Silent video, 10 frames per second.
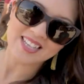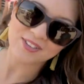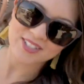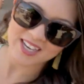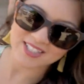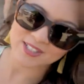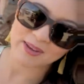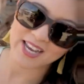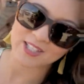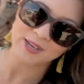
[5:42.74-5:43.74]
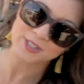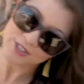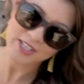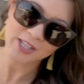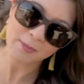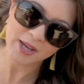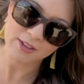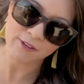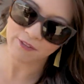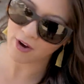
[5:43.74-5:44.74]
South Texas Maize. Make sure you see them in
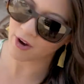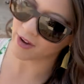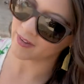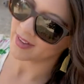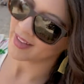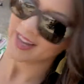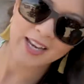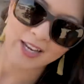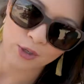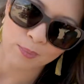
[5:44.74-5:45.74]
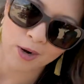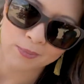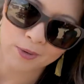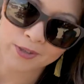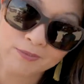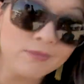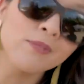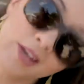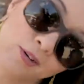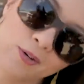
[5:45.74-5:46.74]
the fall and eat their popcorn,
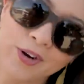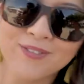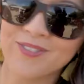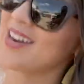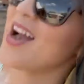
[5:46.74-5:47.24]
kettle corn, right